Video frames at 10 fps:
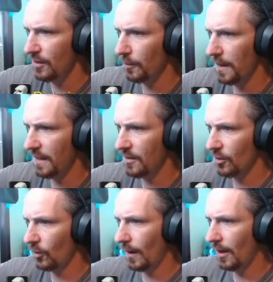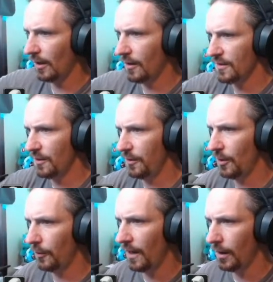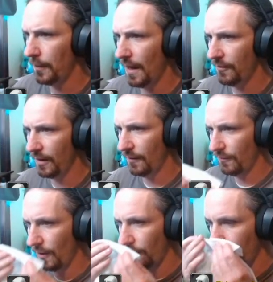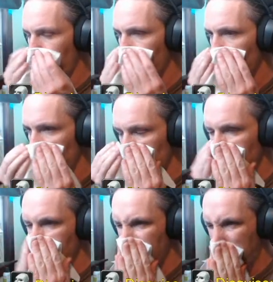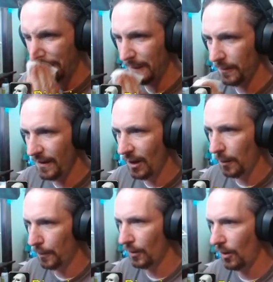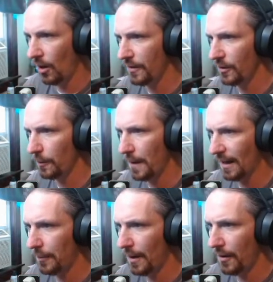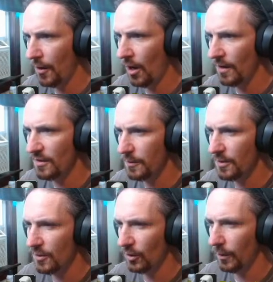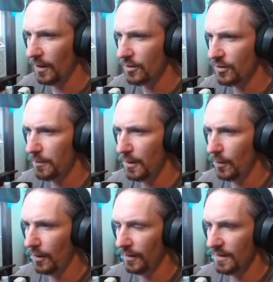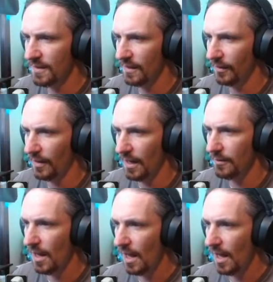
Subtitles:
making turtle icons so you don't end up having a fellow community helper on your back about not doing Turtle WoW streaming while listed on live?